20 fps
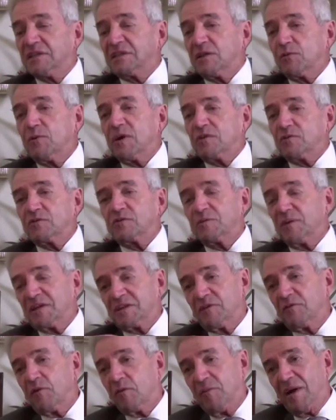It's a
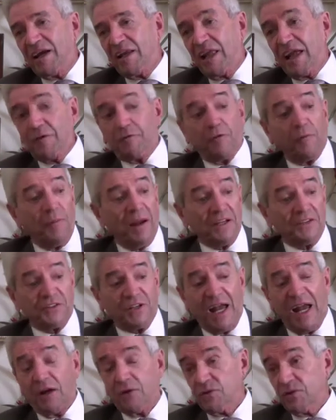retrospective of my life, of my
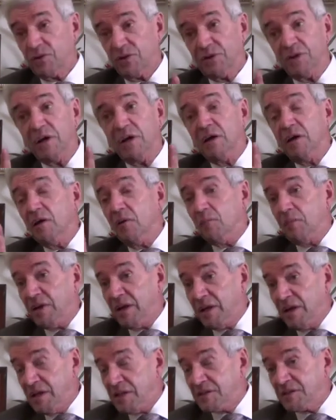childhood,
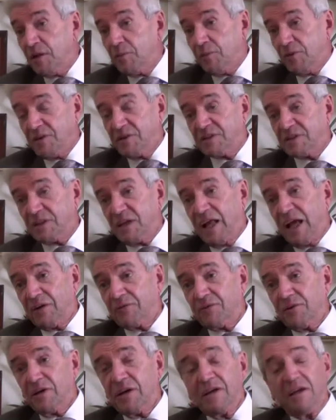but it ends up with
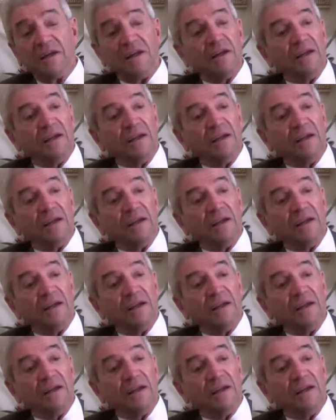Sinatra.